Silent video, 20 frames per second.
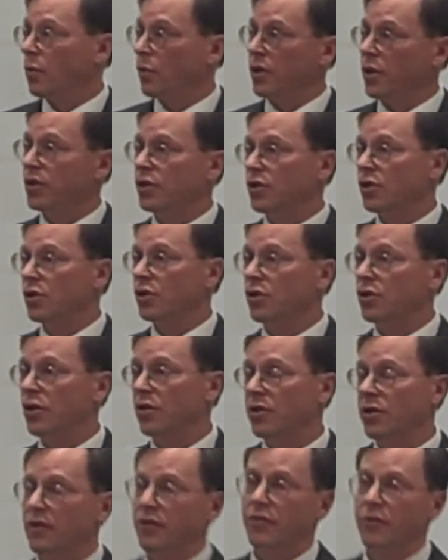research on
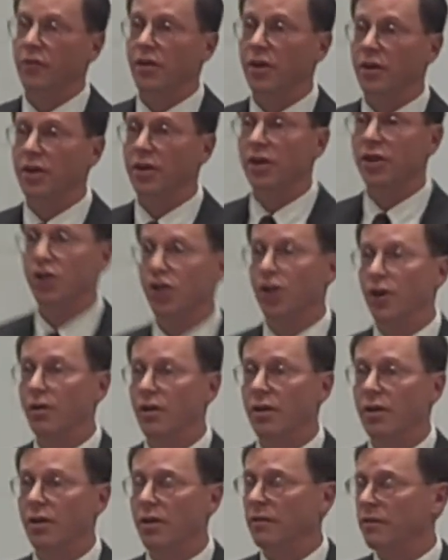this niche
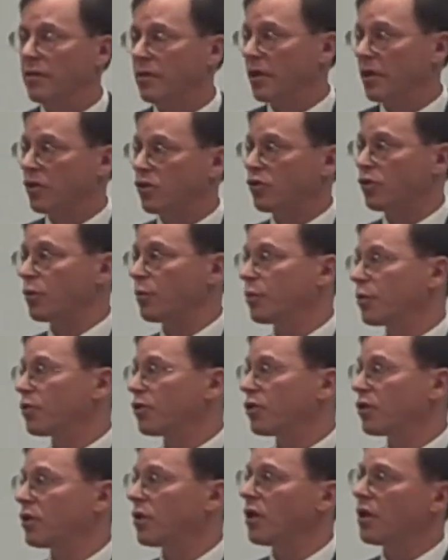area of industrial
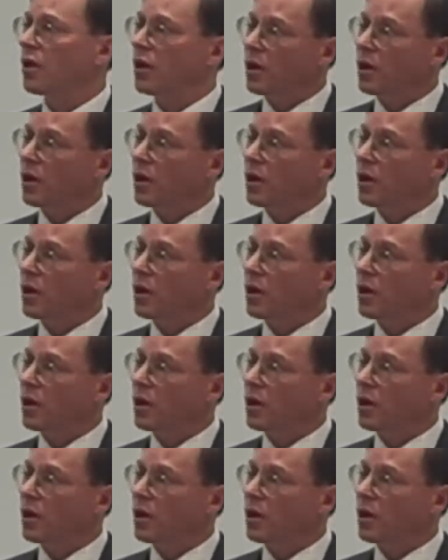pollution,